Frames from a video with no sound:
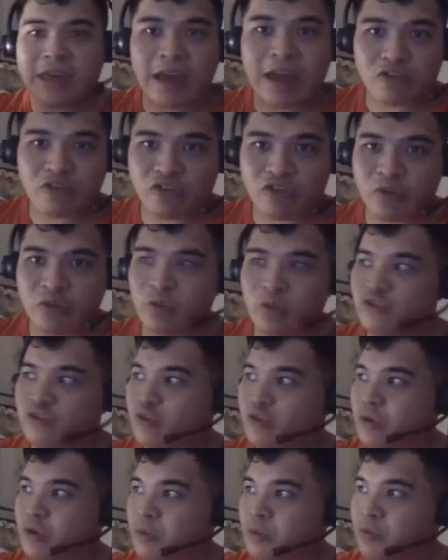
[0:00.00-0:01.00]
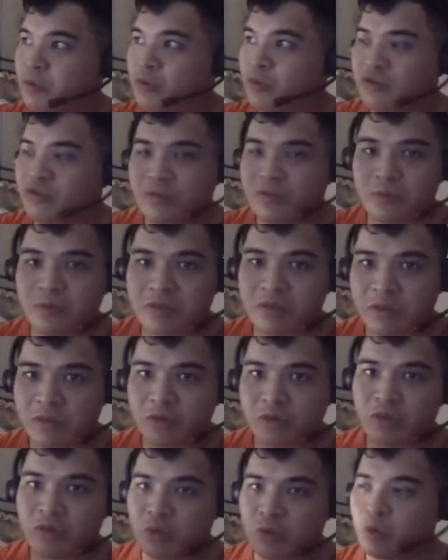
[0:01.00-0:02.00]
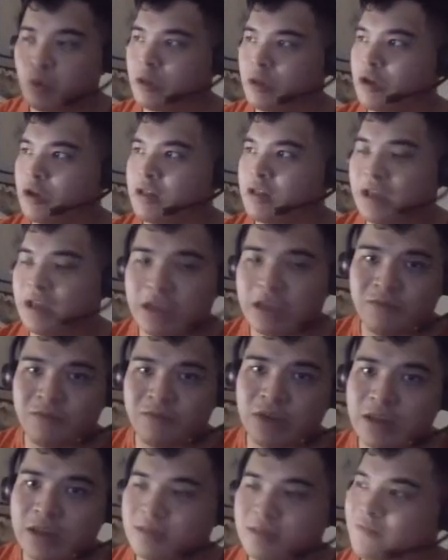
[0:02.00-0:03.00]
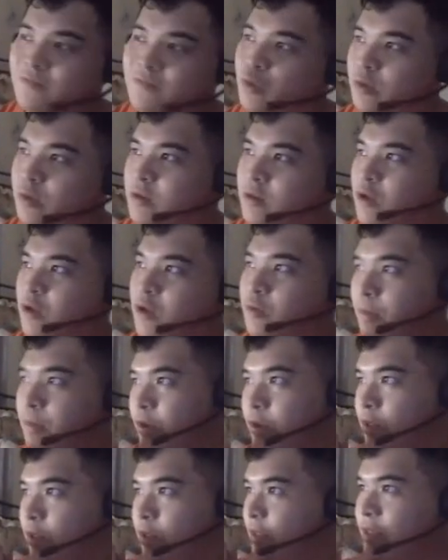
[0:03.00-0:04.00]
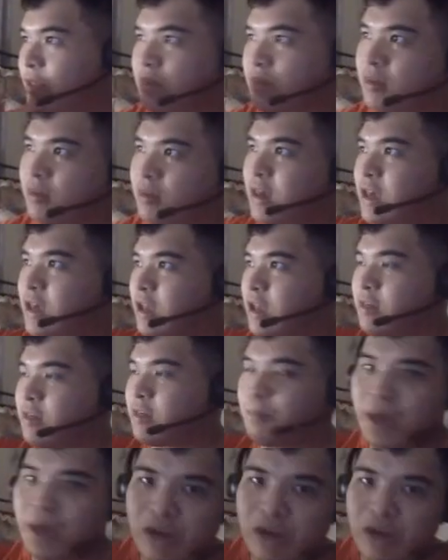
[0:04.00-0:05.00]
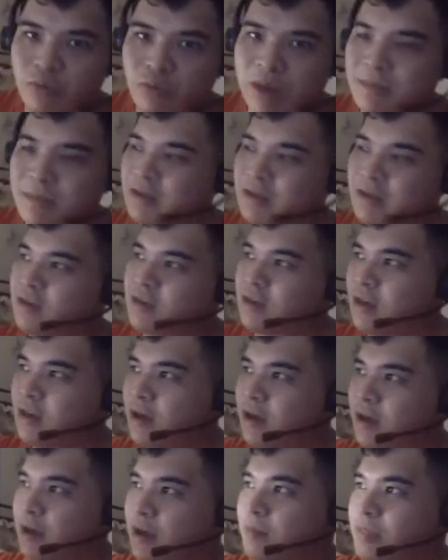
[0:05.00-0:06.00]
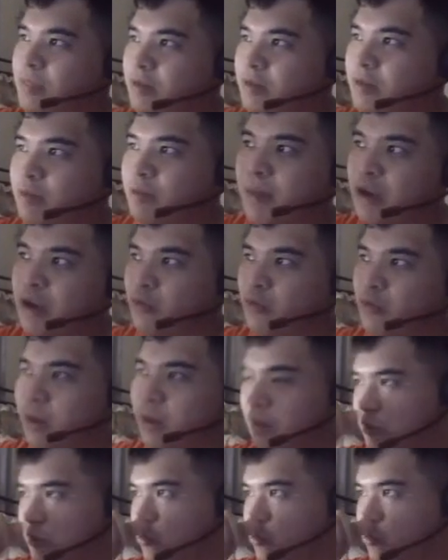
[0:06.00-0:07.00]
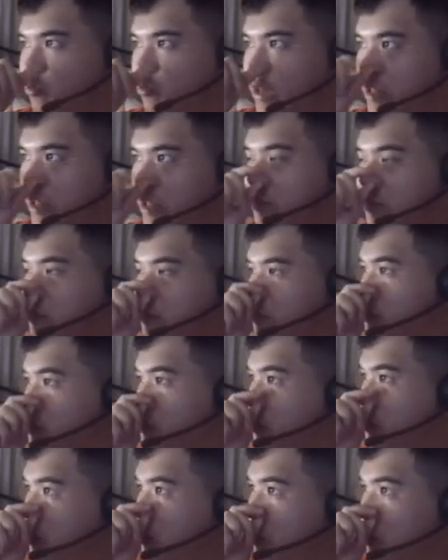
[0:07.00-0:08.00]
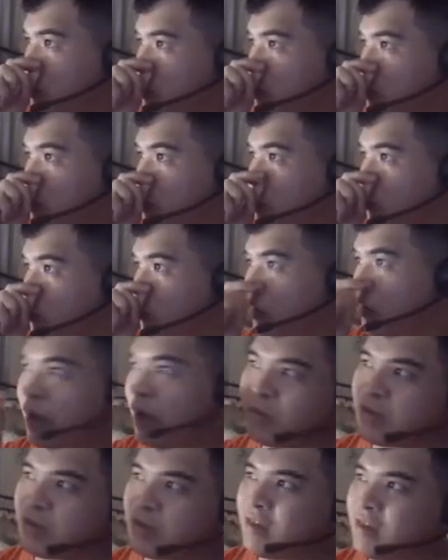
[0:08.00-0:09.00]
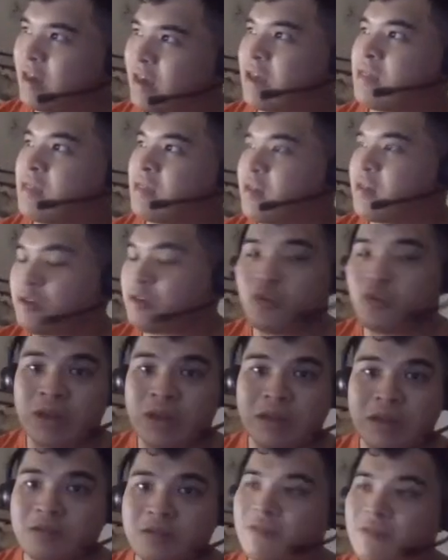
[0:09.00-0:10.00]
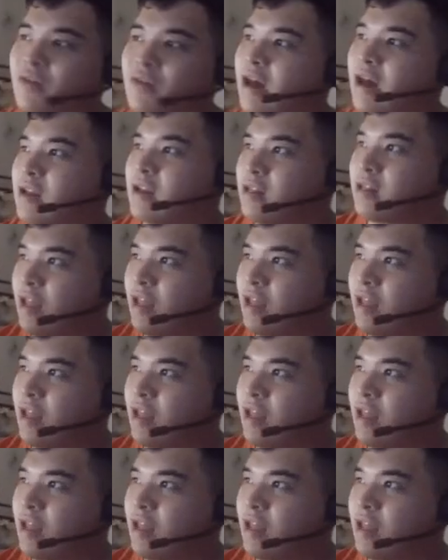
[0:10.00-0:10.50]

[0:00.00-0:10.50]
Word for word: actually what your what what the screen will look like if you get the four seater model. It's it's a panoramic um, it's a panoramic screen. So I would say the screen is divided.